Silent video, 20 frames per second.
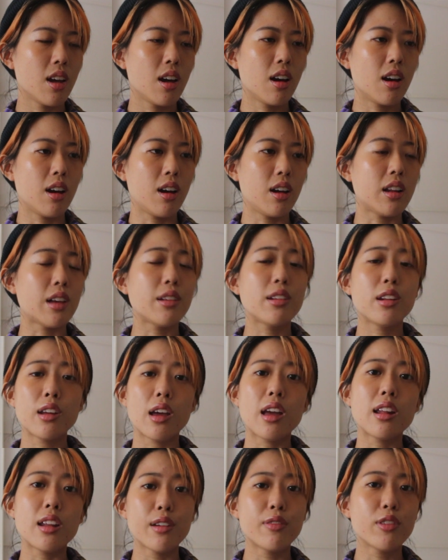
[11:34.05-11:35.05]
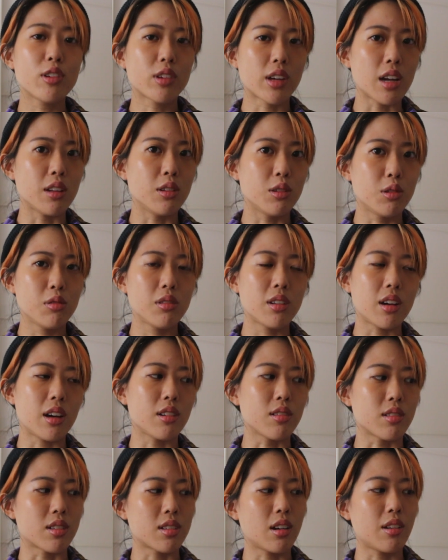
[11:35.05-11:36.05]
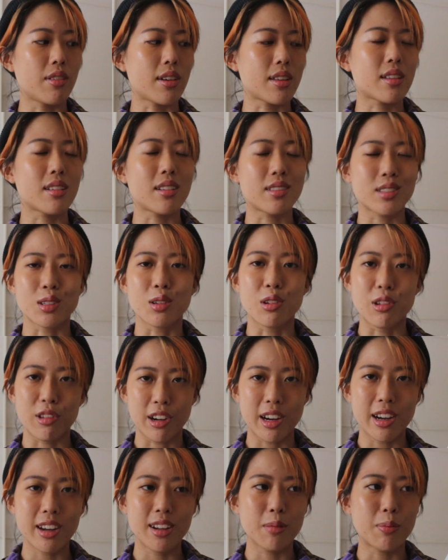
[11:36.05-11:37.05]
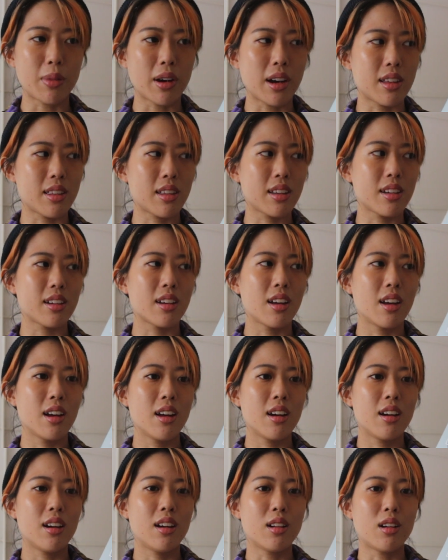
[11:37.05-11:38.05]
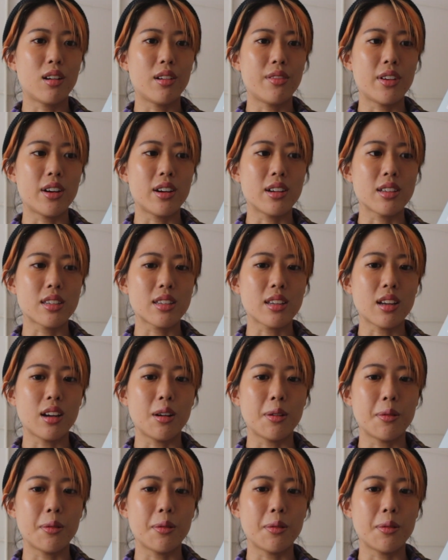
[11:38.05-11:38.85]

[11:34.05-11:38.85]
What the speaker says: And if you can do that yourself, I think that's great. But I think a lot of us are